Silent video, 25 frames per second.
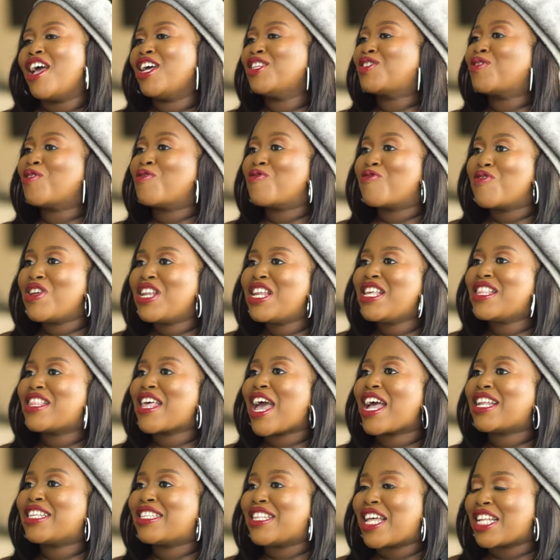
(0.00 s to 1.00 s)
And so really
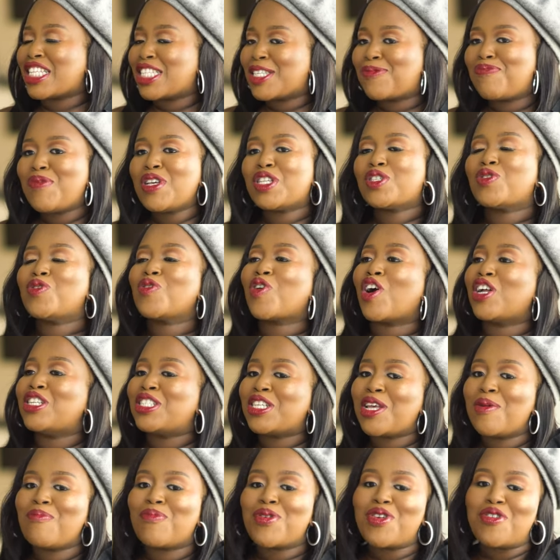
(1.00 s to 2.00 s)
that, that speaks to
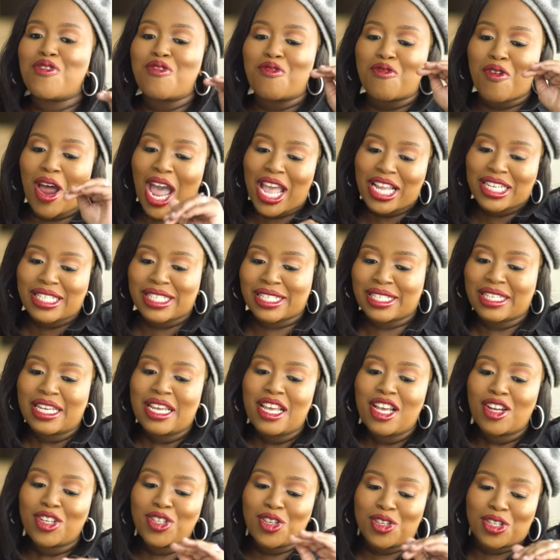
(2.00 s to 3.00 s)
contemporary rights,
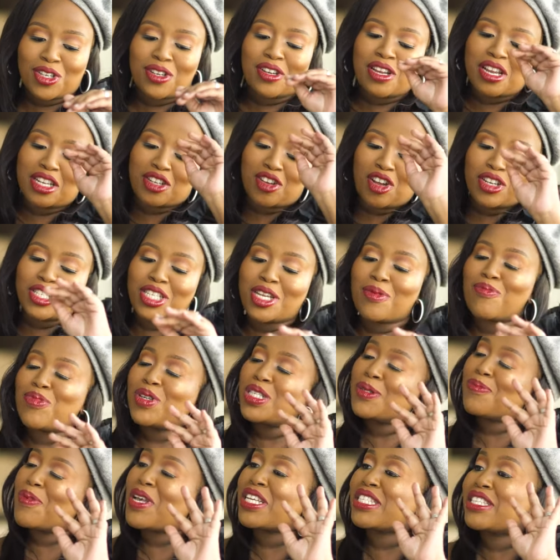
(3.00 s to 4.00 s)
to
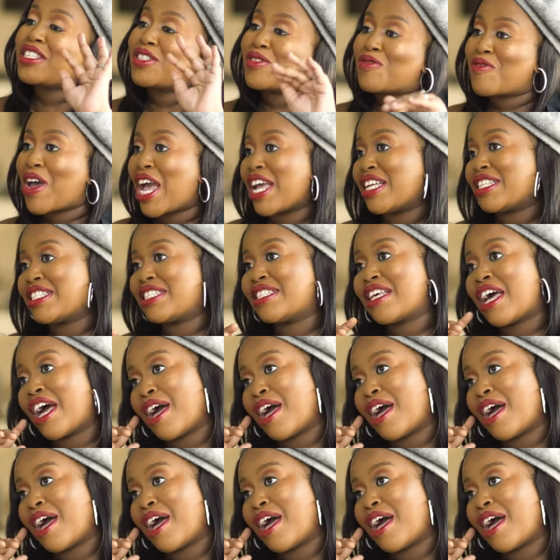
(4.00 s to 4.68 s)
contemporary spaces right